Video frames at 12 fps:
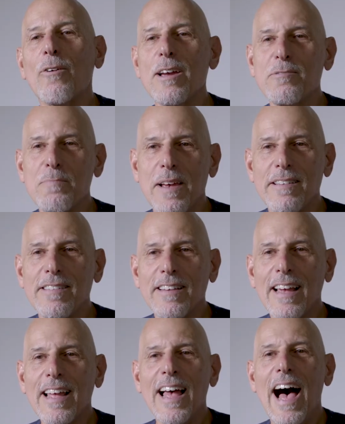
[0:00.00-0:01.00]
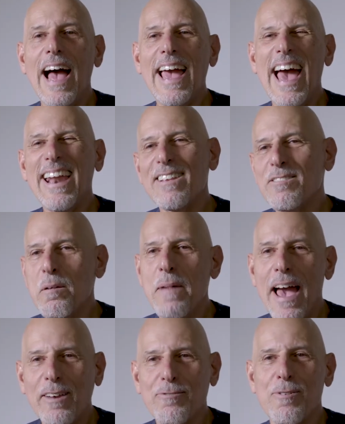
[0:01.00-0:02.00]
Christmas, I added some
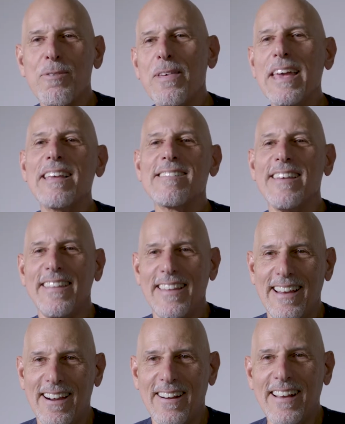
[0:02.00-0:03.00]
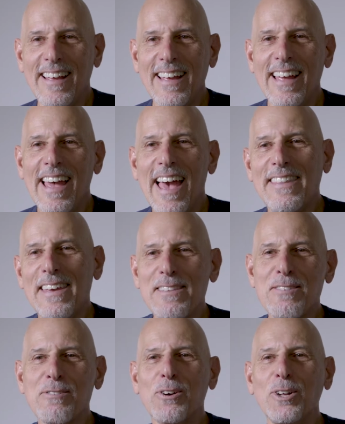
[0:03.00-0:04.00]
extra things in there. And then
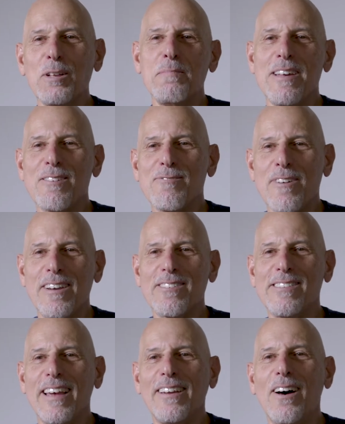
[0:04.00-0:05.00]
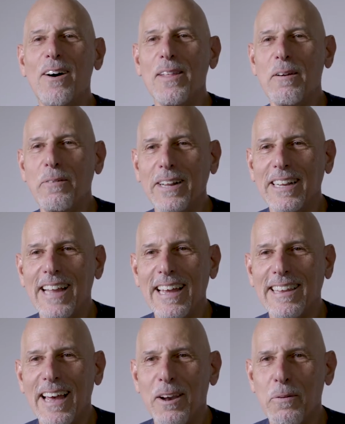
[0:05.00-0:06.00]
the school administrator said, oh, they really
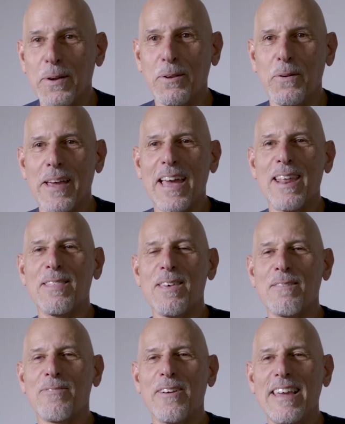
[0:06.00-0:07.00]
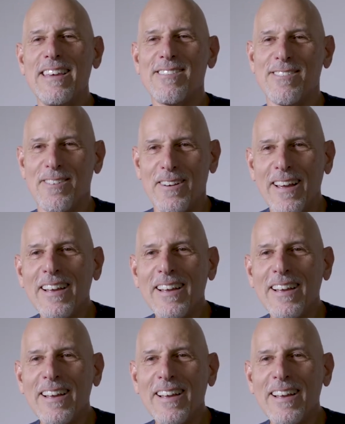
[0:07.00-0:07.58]
like that. Are we doing anything for Easter?